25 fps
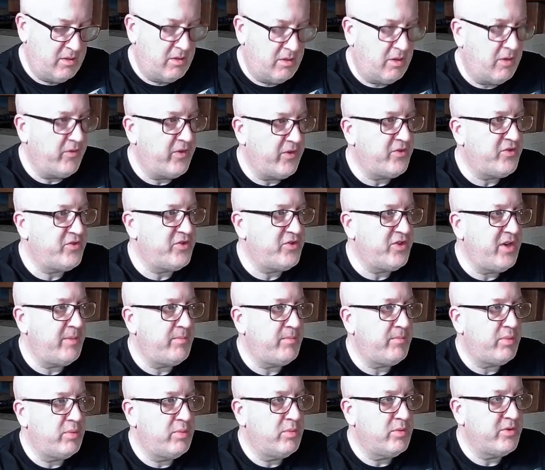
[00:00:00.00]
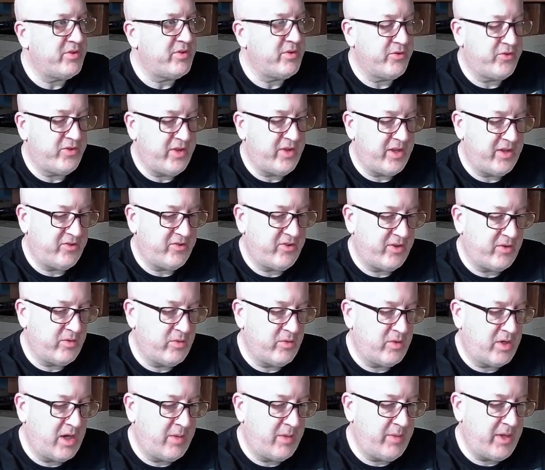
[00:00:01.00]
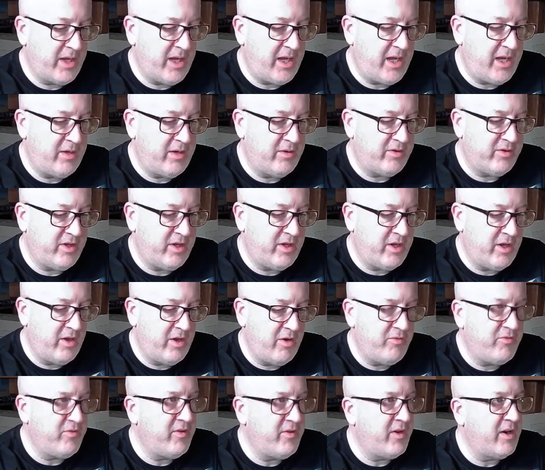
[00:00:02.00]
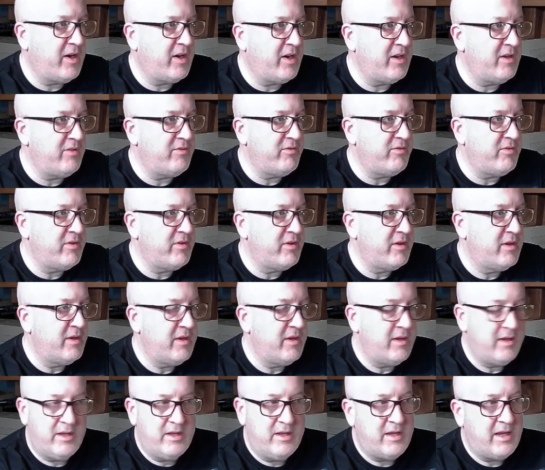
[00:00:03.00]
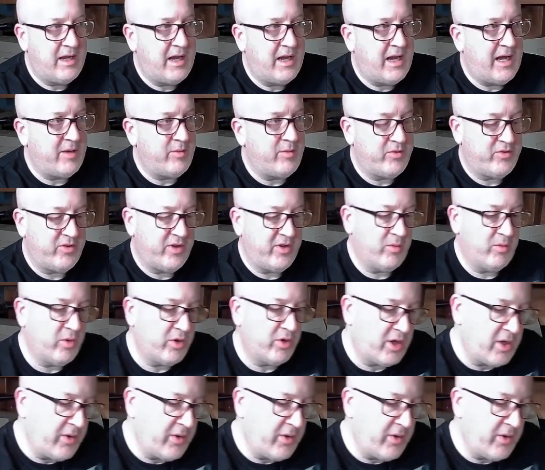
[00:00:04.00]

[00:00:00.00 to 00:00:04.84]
on this chip, we're still seeing a signal coming in on DIO5, and we're seeing one